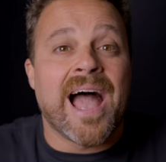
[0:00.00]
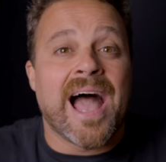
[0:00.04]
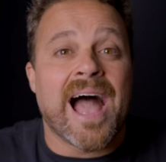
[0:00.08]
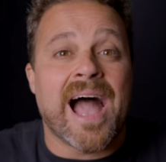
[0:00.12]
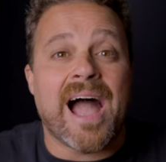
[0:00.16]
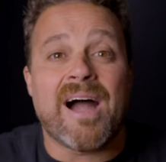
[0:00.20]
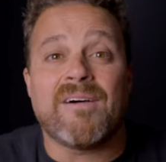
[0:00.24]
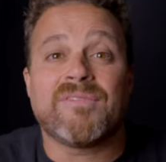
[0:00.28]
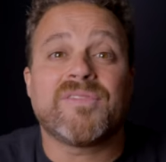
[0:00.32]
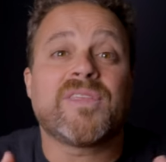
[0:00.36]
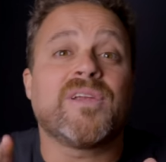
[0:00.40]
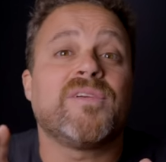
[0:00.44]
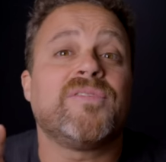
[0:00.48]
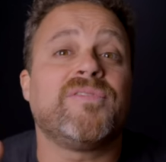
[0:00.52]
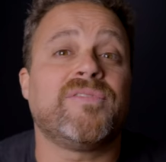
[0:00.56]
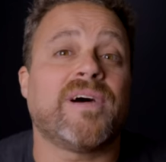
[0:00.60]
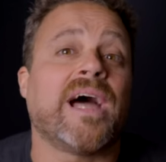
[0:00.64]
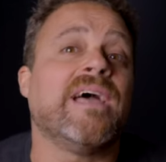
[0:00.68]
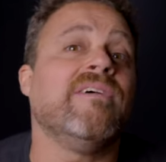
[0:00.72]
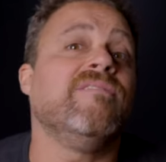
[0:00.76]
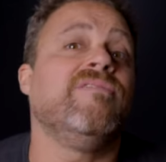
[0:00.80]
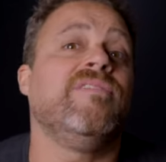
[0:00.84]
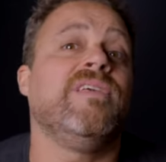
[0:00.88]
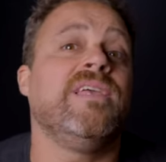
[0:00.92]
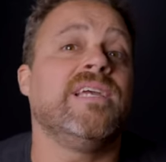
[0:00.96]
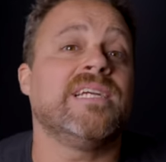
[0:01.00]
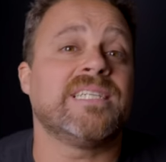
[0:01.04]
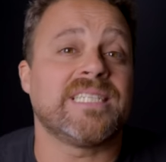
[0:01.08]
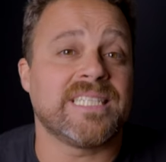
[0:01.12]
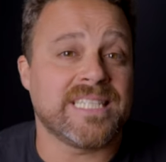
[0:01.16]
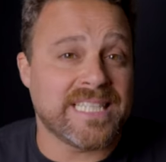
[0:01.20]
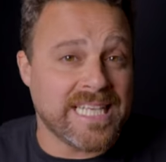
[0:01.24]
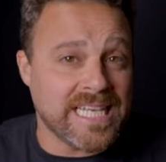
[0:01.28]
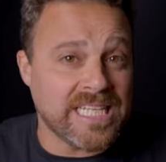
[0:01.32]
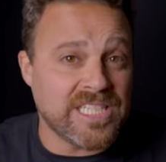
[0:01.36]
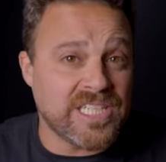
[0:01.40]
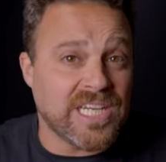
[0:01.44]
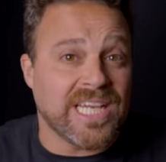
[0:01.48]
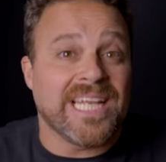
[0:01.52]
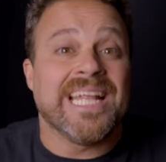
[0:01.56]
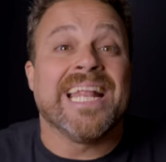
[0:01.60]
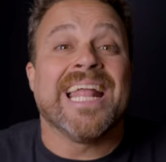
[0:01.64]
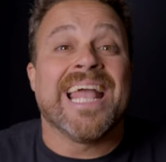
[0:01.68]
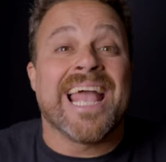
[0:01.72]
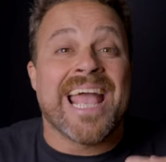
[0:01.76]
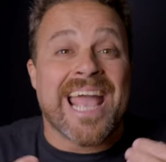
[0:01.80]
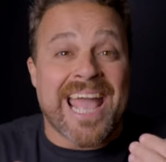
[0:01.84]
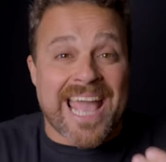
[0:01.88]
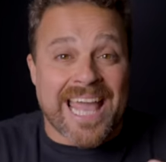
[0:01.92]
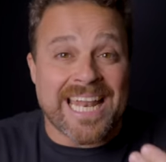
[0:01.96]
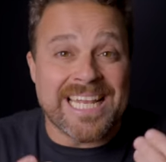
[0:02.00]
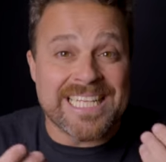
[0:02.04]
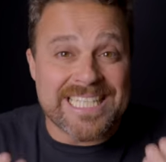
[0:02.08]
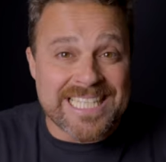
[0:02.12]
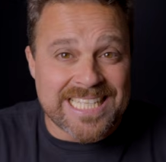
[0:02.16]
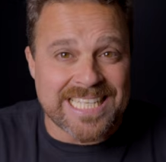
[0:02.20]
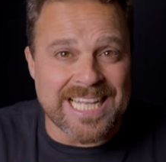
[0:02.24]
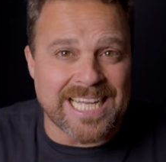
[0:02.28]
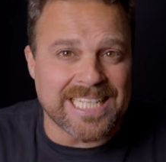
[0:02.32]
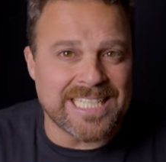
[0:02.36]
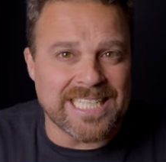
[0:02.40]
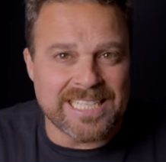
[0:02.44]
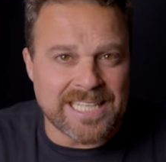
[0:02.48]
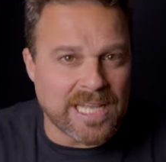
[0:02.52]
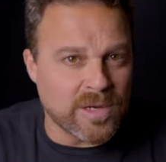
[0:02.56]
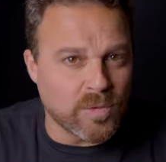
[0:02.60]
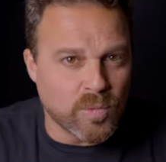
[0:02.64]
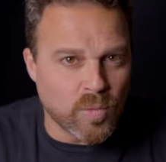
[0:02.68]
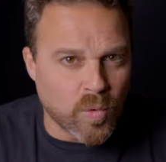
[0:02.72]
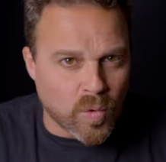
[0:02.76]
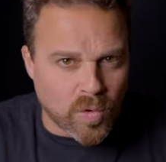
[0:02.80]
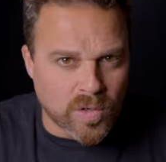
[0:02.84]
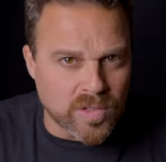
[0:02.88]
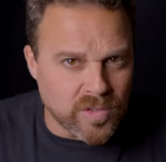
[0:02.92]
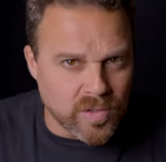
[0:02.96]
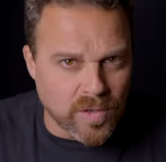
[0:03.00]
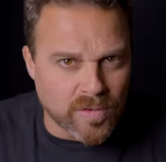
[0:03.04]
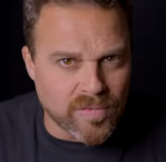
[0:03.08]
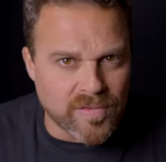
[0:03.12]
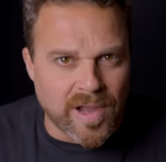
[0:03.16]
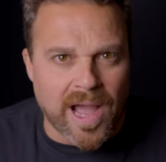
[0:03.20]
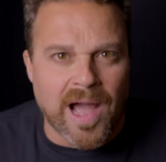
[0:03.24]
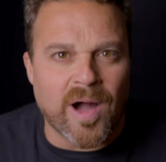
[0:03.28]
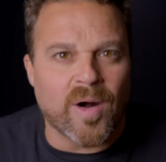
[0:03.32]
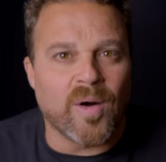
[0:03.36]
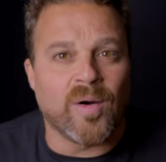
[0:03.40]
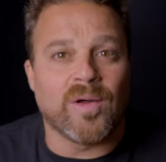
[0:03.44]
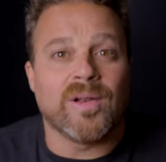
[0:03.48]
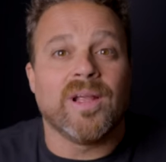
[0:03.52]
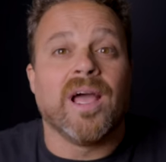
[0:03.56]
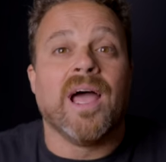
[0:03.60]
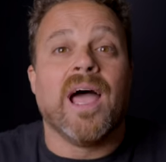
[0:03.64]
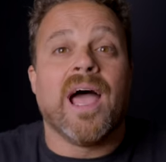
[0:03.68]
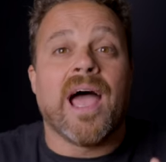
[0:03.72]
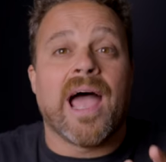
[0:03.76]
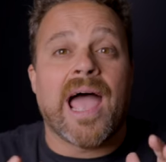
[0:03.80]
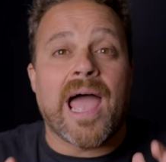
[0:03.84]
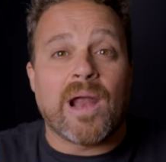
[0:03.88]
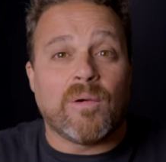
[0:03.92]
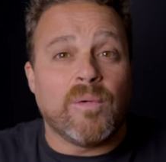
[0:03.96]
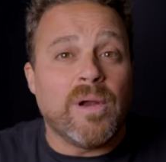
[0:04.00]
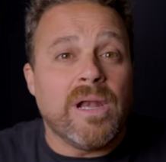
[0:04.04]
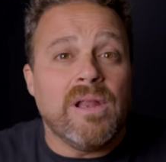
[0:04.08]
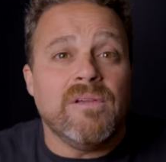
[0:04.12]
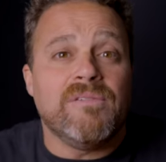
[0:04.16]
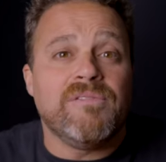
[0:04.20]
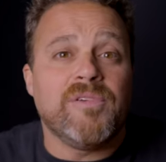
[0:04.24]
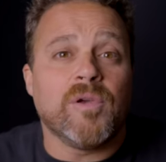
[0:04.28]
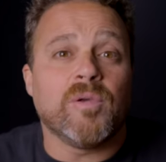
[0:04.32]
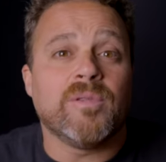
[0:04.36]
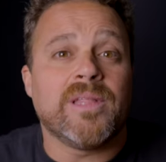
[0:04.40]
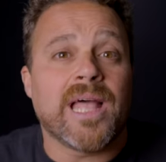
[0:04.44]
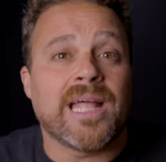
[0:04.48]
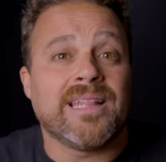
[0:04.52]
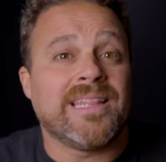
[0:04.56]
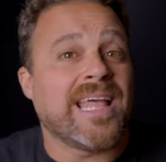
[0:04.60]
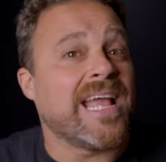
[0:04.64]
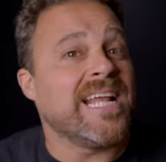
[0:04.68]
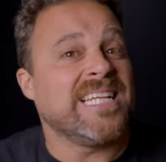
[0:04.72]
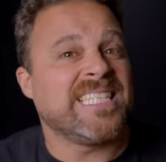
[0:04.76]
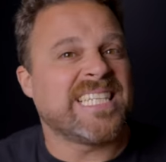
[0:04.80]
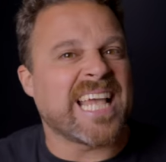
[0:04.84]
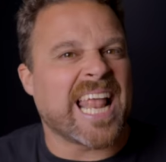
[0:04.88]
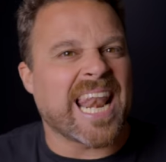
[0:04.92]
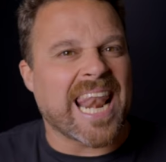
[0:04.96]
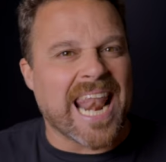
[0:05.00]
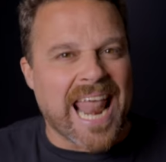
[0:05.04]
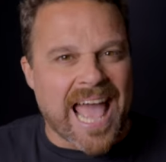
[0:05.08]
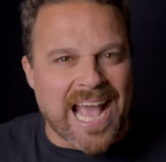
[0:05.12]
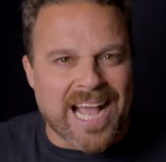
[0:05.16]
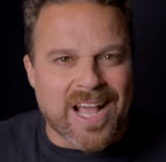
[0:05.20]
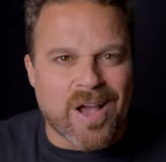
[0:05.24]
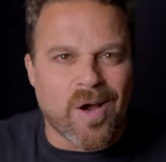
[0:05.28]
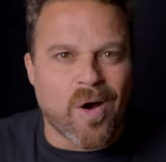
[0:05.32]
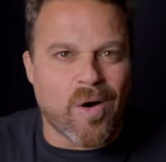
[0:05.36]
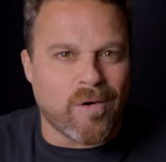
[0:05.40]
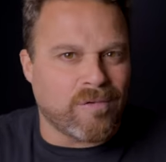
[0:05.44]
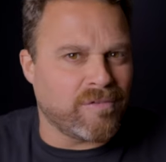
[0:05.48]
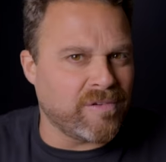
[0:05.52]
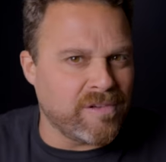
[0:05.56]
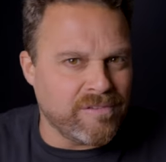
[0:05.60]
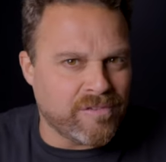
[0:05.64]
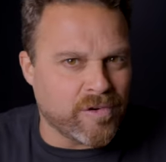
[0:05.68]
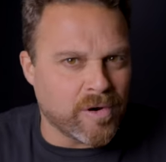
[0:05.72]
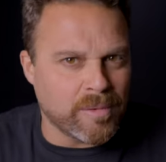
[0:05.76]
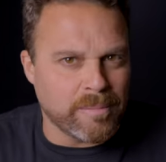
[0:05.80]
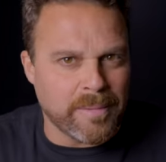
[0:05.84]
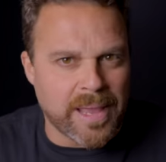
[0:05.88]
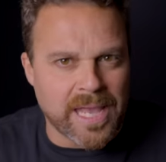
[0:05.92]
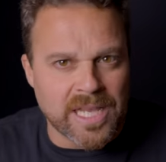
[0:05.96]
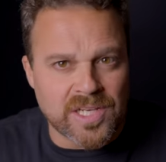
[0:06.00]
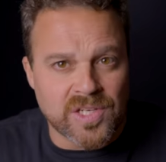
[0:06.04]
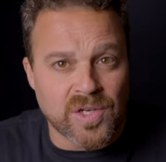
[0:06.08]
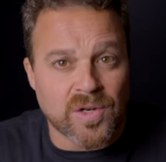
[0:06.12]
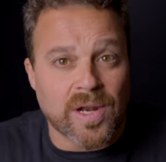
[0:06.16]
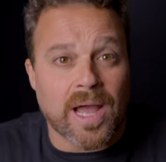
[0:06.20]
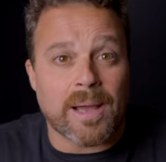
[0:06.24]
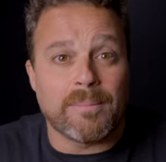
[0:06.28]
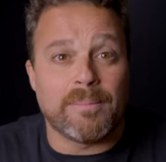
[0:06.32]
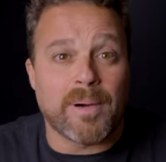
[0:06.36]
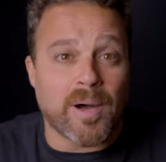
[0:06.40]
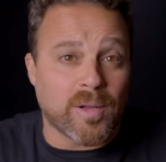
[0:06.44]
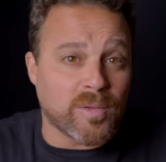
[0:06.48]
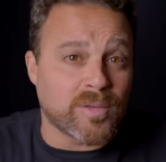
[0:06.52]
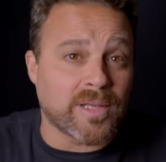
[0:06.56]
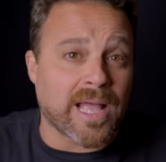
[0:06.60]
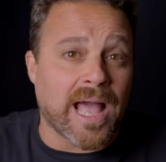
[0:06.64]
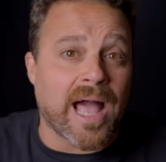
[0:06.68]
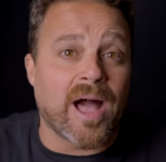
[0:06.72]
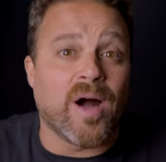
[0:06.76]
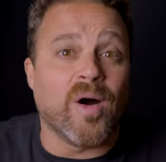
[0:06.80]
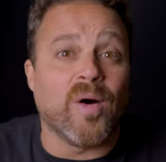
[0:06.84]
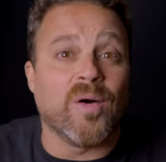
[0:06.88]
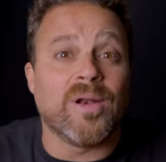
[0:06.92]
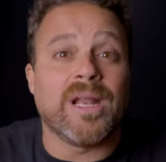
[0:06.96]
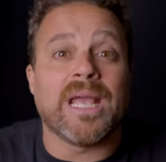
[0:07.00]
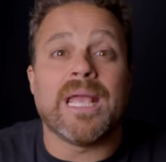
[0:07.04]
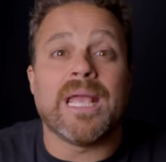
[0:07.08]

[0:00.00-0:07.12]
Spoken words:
After 5 years teaching and studying the world of Cajon, I really feel that there is a lack of information about Cajon